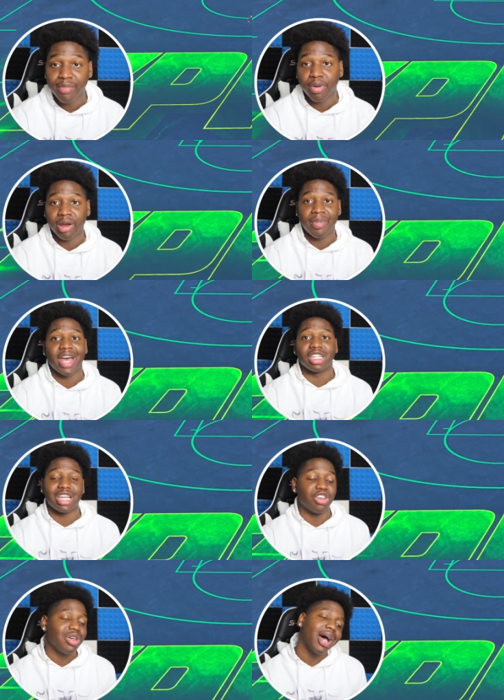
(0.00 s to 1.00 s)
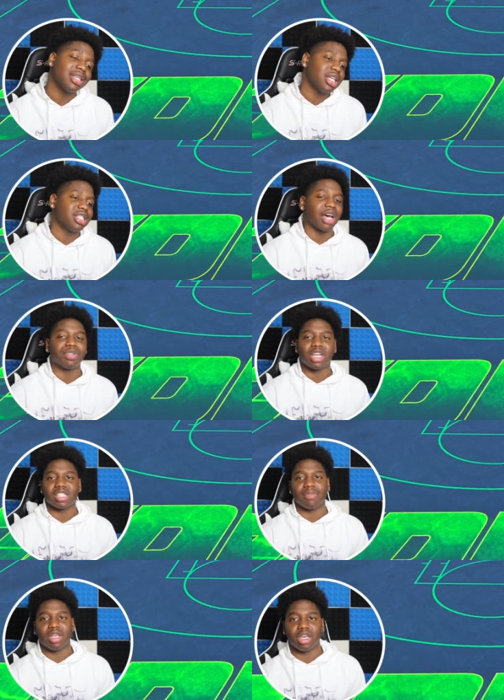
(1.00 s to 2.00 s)
important badges. Now, you guys see the type of
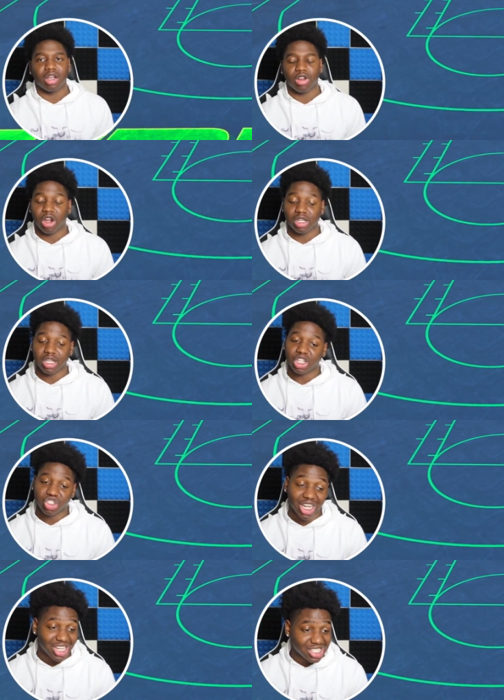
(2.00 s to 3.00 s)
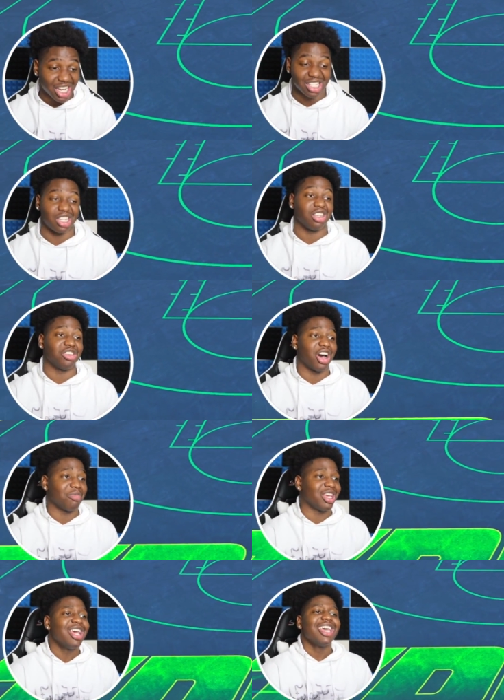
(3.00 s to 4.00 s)
shots I be hitting, you know what I'm saying? Straight contested, you know what I
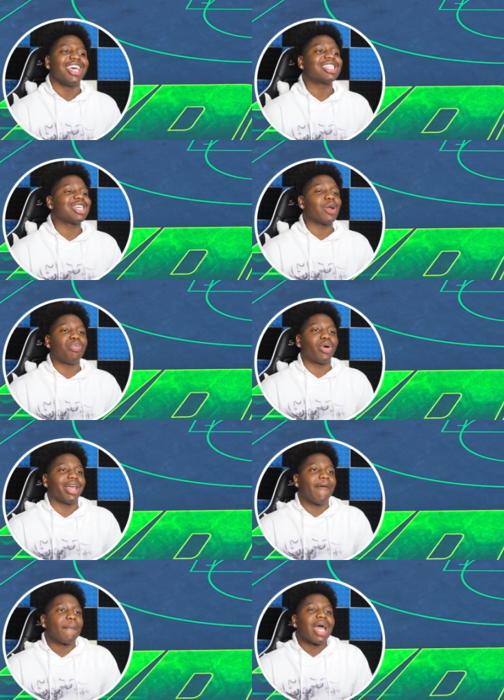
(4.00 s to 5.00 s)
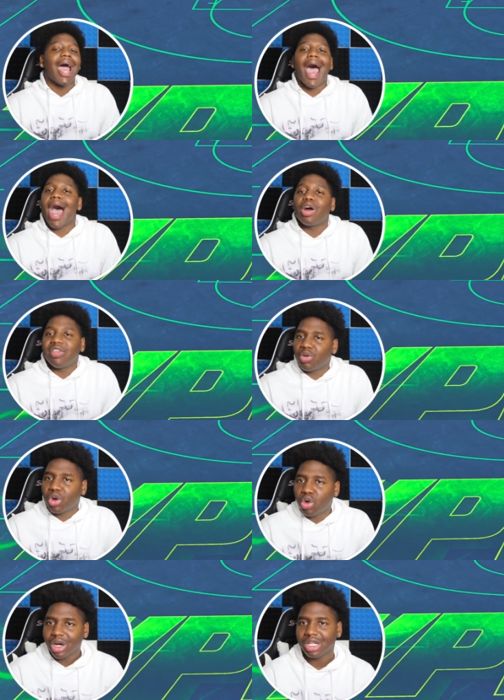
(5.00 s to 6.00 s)
mean? It's to the point I don't even
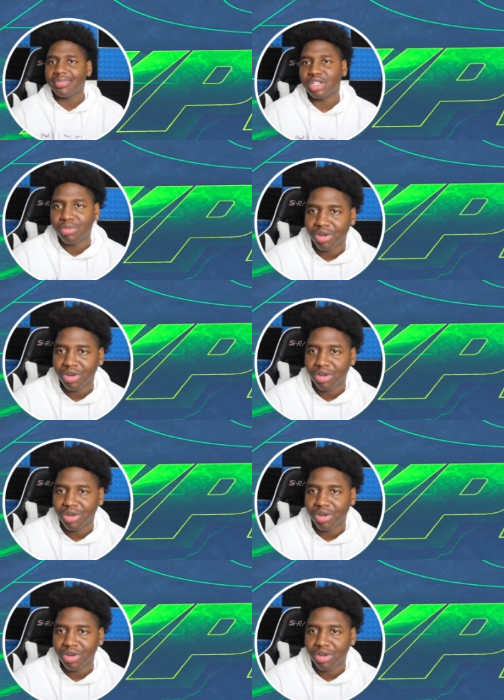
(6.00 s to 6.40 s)
record clips no